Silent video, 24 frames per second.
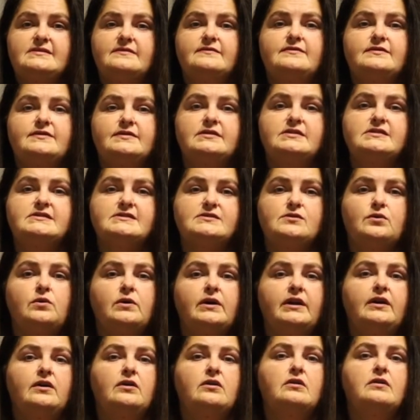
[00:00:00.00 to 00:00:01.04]
of
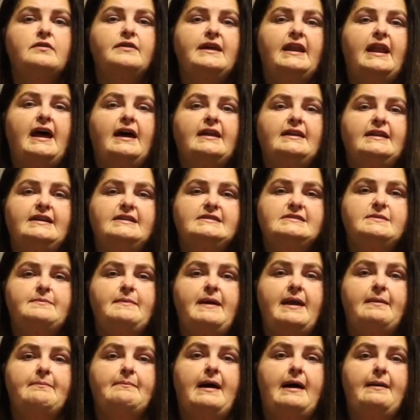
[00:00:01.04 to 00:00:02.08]
soil that I need to
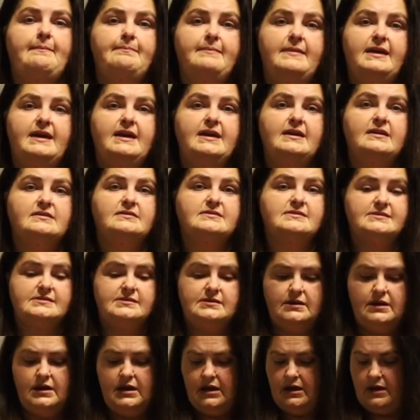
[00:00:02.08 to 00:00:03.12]
make my
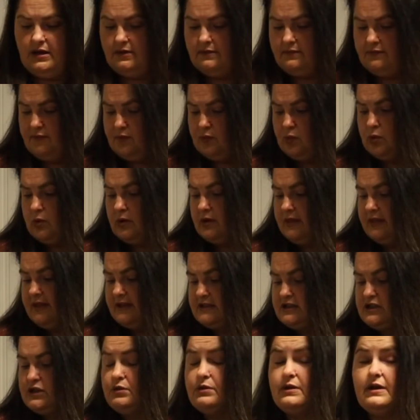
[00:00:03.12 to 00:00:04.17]
mix for the
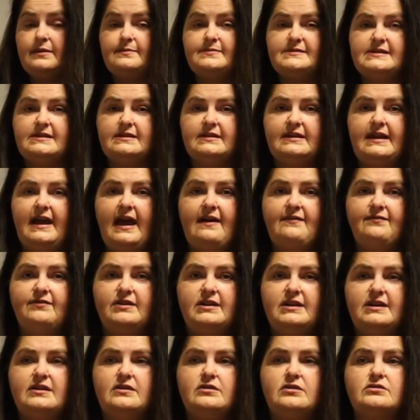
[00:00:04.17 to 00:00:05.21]
tulips and the
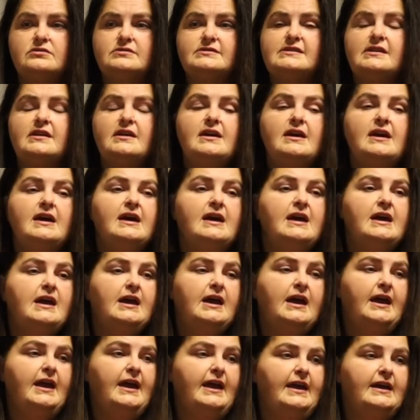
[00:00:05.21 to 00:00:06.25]
daffodils,
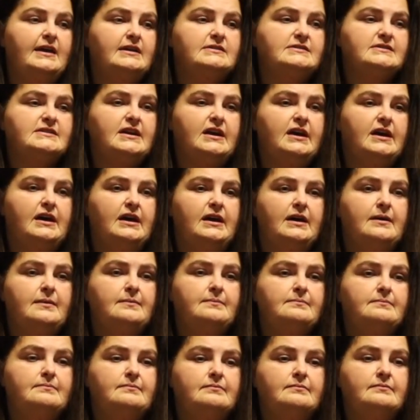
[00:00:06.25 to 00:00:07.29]

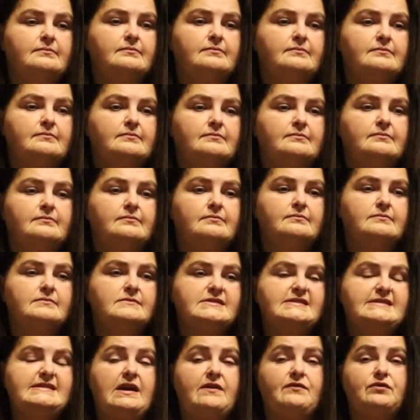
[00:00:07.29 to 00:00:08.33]
and
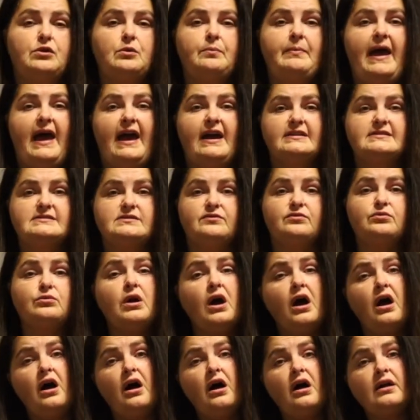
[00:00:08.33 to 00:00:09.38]
several bags of
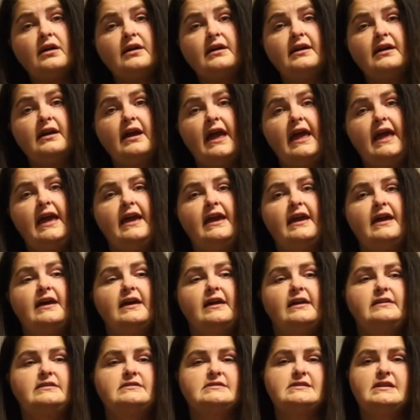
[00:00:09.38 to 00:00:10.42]
rock,
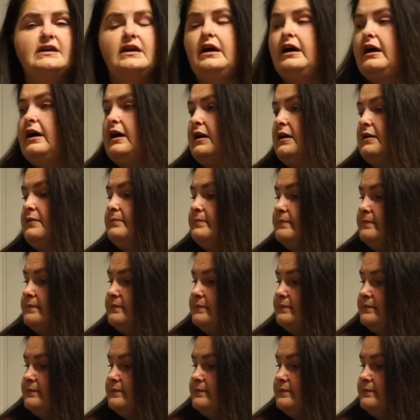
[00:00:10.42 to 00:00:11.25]
and I